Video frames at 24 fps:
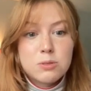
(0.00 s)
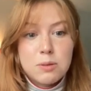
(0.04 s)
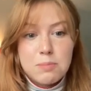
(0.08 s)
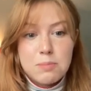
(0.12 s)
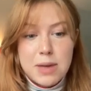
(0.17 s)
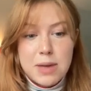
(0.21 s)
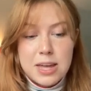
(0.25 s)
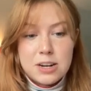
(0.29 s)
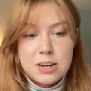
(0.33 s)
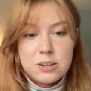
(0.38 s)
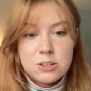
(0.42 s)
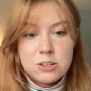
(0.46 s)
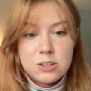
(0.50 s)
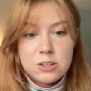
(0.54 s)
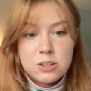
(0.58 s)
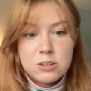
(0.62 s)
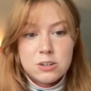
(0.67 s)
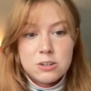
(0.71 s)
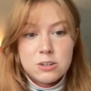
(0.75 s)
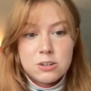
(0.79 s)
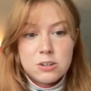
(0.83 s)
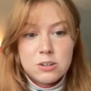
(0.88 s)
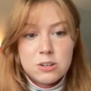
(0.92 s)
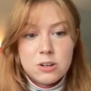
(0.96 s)
to a
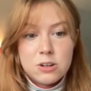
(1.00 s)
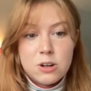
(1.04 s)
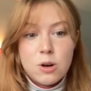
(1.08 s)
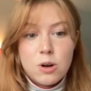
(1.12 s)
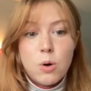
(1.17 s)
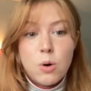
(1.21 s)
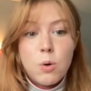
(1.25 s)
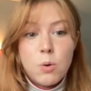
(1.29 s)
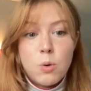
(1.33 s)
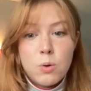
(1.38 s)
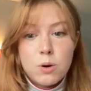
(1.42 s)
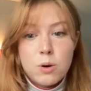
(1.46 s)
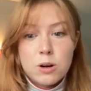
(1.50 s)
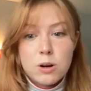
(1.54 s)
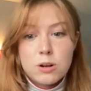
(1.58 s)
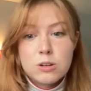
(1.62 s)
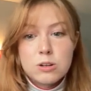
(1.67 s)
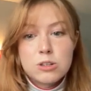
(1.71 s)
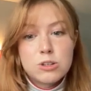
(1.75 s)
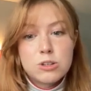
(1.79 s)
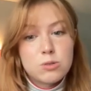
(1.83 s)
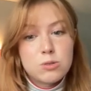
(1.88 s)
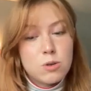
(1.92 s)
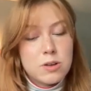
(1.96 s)
manager or
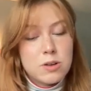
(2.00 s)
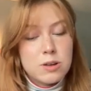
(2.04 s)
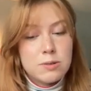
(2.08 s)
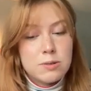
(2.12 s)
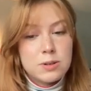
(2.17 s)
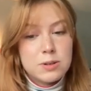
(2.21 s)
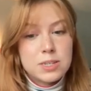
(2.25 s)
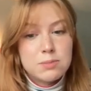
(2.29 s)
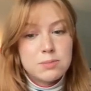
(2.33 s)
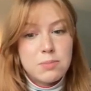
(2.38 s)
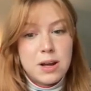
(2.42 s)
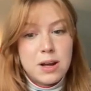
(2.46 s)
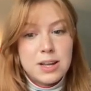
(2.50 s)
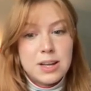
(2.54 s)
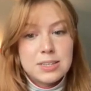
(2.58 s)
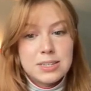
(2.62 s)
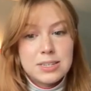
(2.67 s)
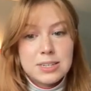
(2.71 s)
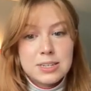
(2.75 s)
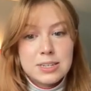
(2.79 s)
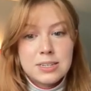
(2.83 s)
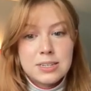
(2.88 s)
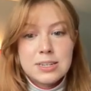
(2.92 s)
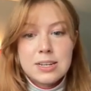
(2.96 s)
store their
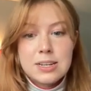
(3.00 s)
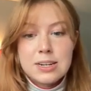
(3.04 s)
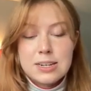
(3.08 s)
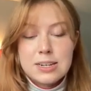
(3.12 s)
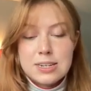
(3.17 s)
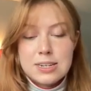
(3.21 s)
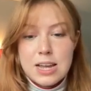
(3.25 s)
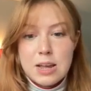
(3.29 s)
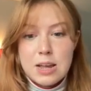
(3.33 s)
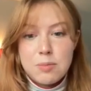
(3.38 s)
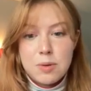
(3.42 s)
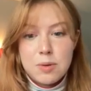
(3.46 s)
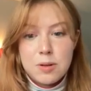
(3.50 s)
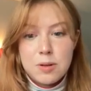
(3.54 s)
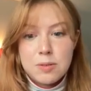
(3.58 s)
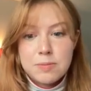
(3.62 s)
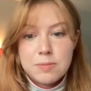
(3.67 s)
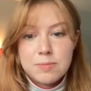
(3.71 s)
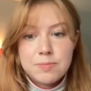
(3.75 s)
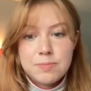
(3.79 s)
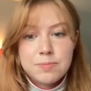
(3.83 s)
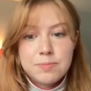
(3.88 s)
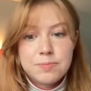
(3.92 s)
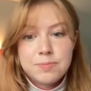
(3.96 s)
responses in a
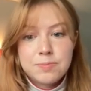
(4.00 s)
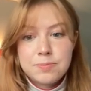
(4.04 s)
table.